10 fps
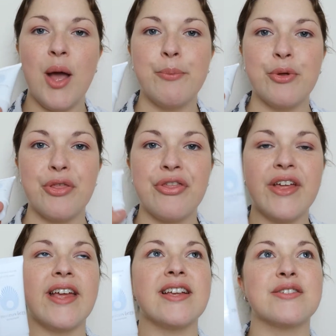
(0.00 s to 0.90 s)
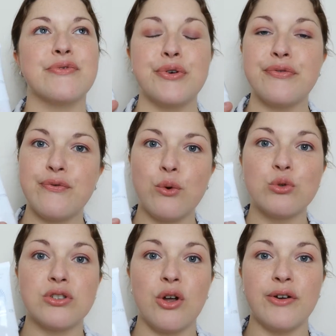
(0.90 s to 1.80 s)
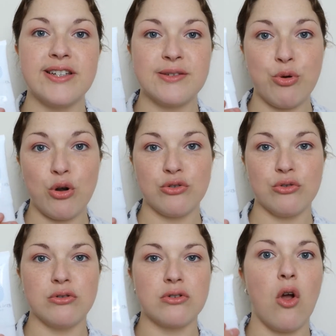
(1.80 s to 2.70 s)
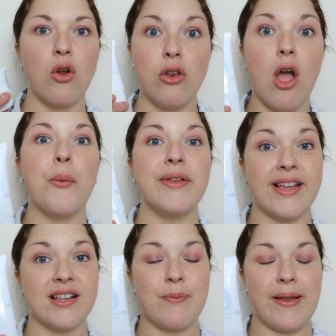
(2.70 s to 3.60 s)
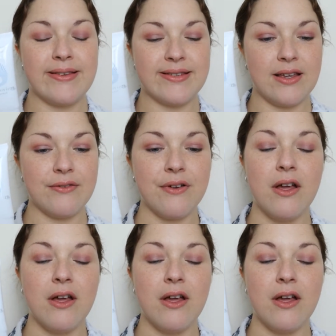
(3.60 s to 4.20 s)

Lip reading: But this, for a full size product, I know it's expensive.